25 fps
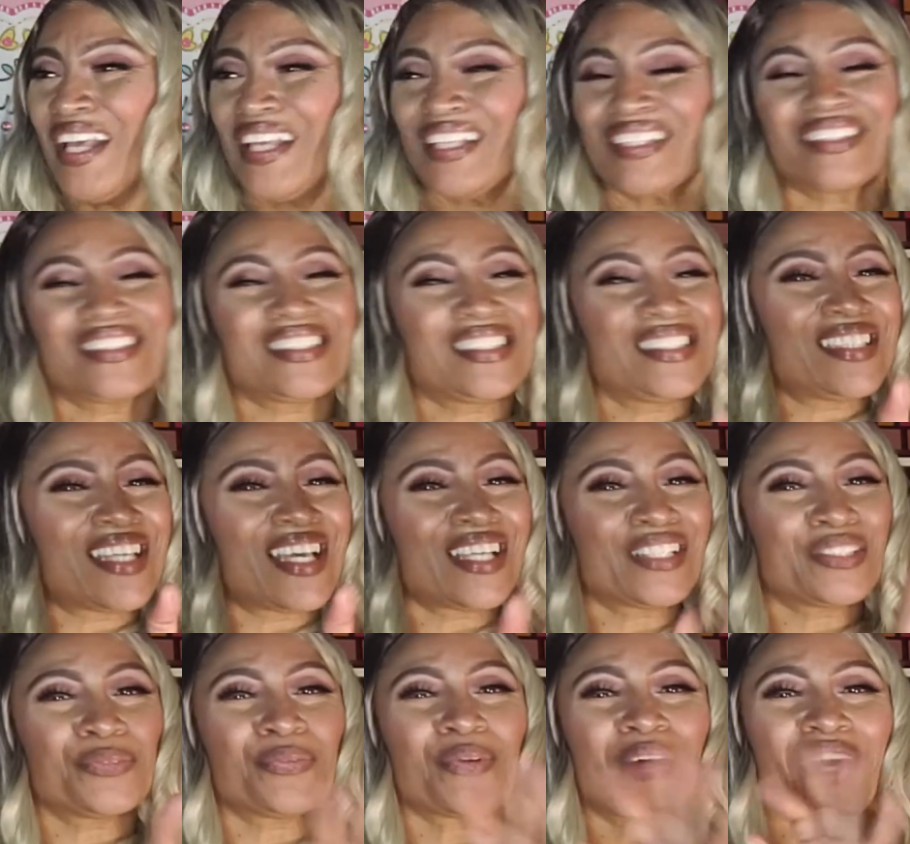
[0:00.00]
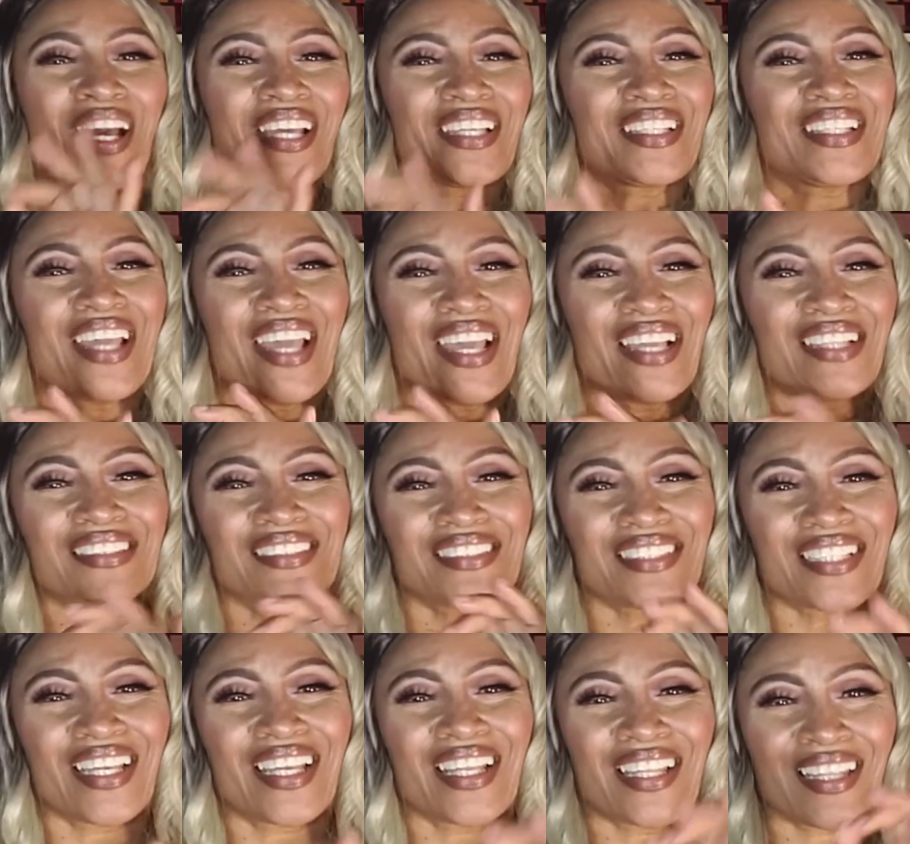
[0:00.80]
See, that's why I can't
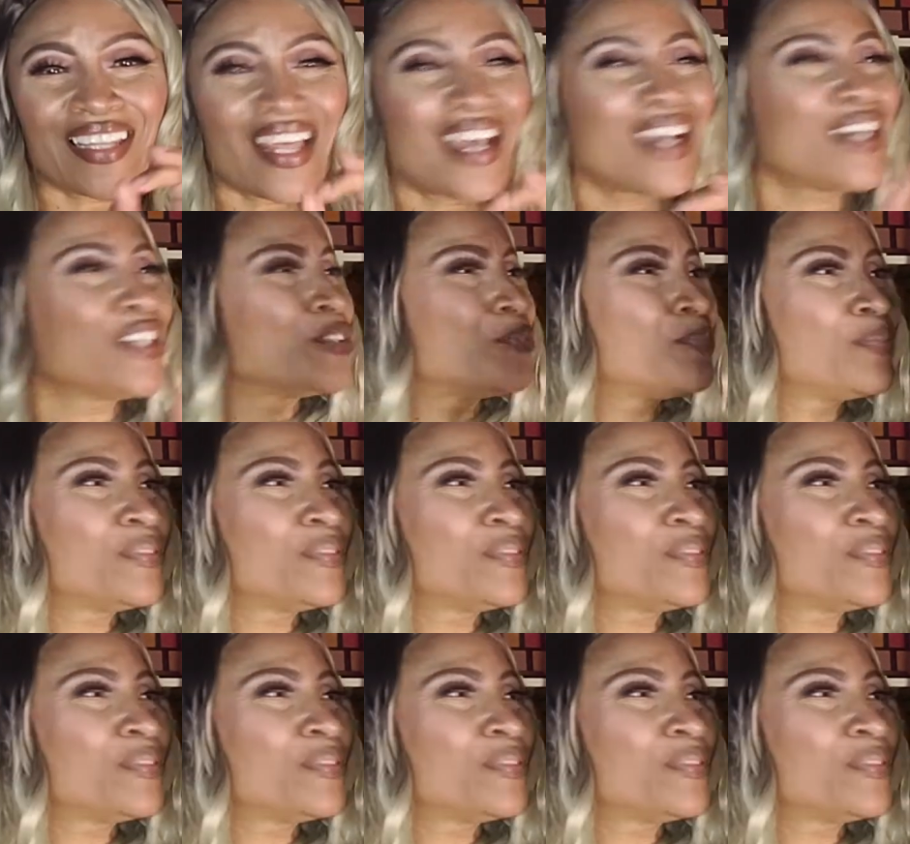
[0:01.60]
stand liars.